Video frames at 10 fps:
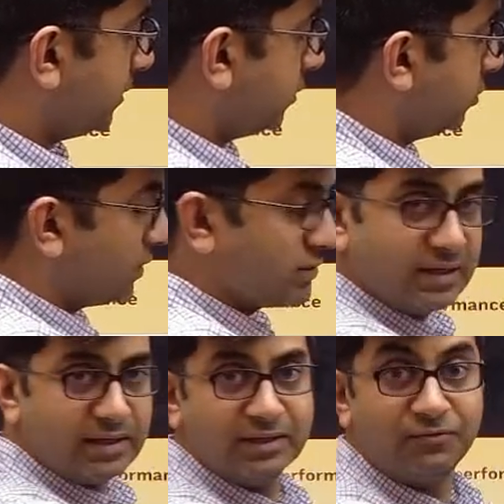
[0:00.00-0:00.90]
you are
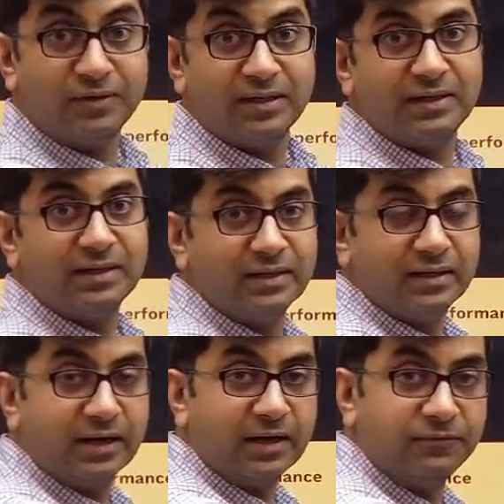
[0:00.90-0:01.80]
seeing Nifty
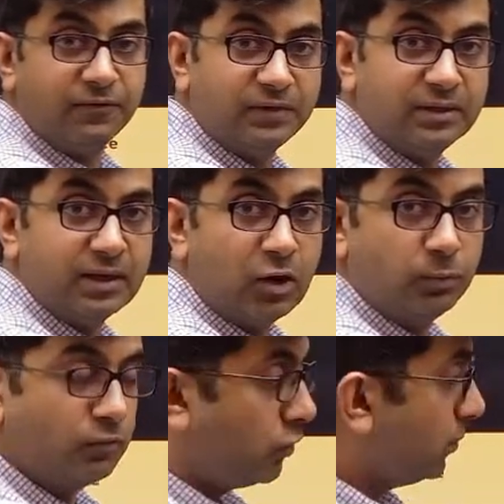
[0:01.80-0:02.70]
50
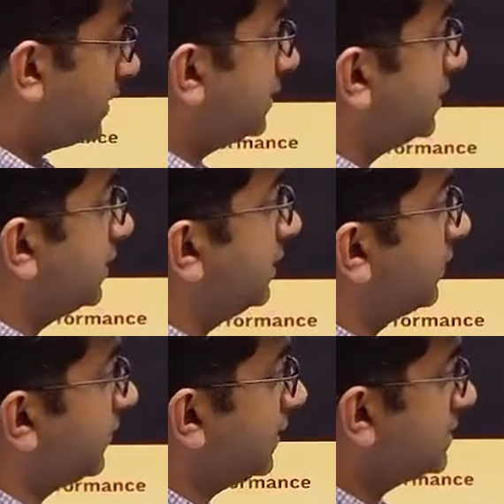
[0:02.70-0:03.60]
outperforming the
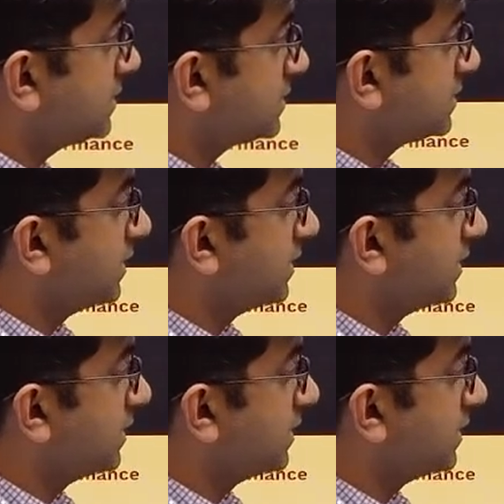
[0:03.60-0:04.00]
defense